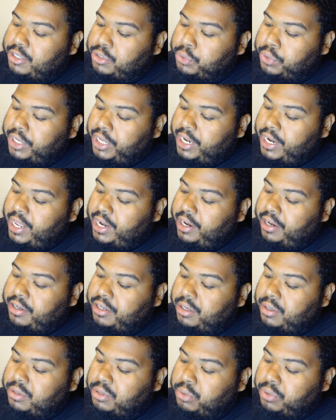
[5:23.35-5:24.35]

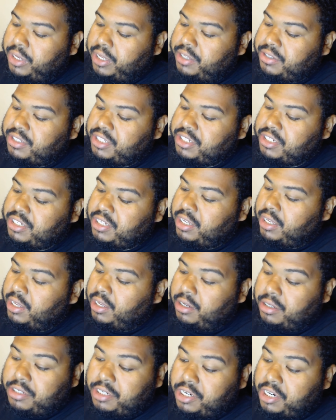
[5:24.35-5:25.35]
2882,
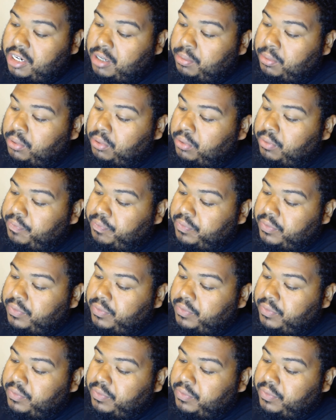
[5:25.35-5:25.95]
2868. Terrible.